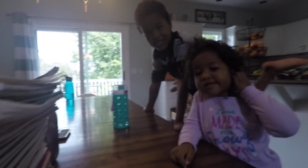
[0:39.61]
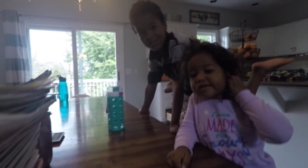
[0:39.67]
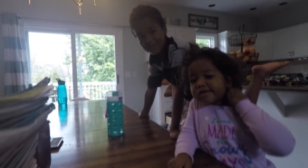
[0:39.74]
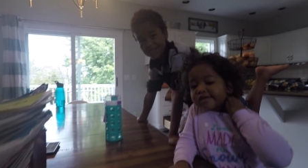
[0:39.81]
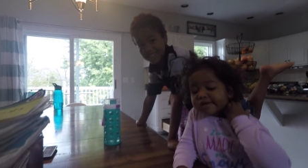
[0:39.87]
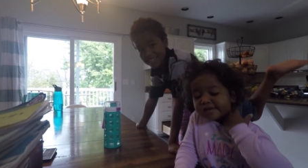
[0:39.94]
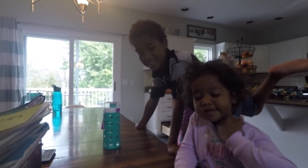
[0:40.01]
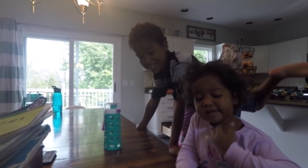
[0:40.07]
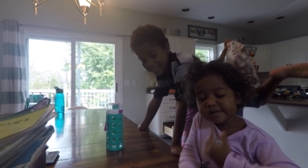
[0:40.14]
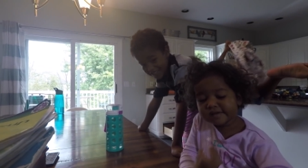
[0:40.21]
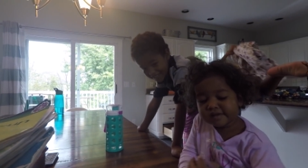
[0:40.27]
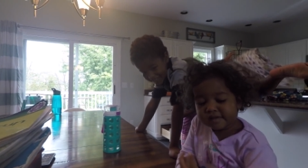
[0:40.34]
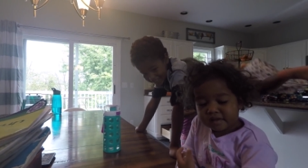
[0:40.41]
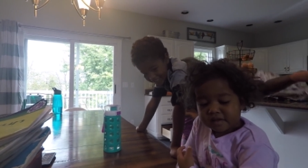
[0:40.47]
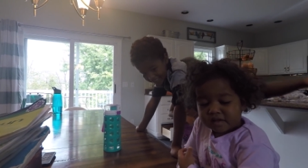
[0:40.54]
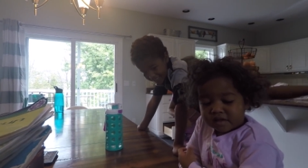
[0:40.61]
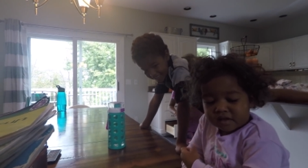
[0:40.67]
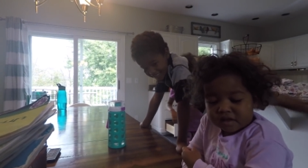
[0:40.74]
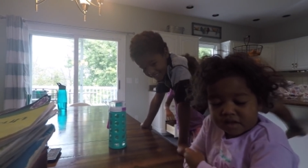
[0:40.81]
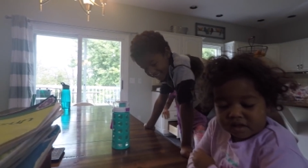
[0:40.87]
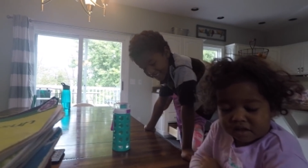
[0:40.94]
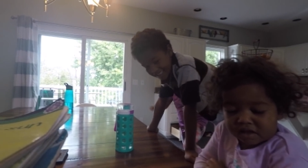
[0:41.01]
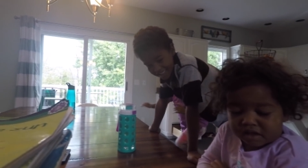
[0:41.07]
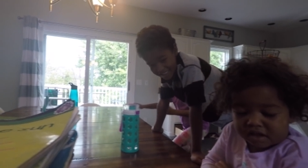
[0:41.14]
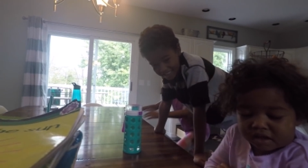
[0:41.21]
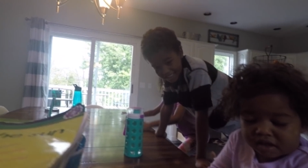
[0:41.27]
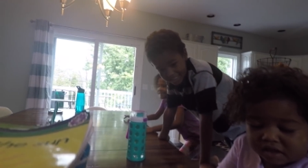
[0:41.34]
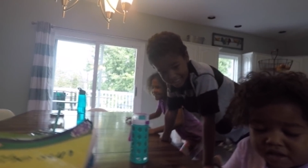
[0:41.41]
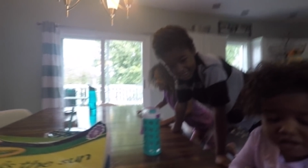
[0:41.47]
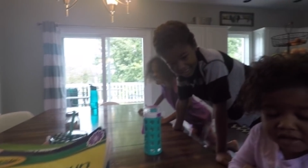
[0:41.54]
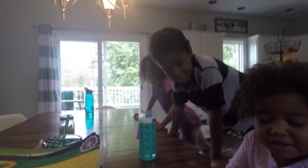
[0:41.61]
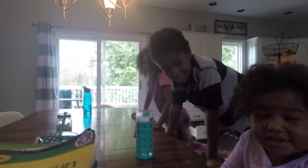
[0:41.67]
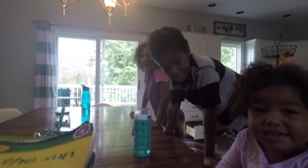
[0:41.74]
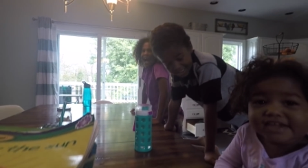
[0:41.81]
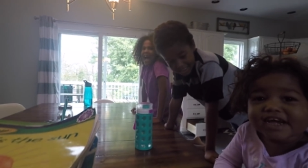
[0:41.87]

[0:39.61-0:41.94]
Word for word: okay, are you guys ready for school? Yeah!